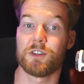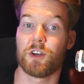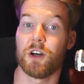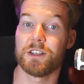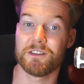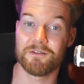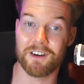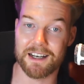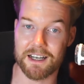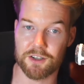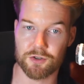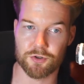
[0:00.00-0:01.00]
It's causing
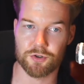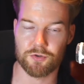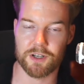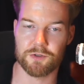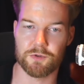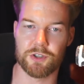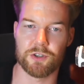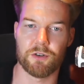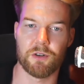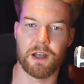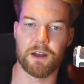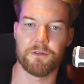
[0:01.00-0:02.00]
financial stress within
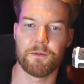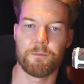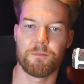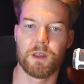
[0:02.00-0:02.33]
your life.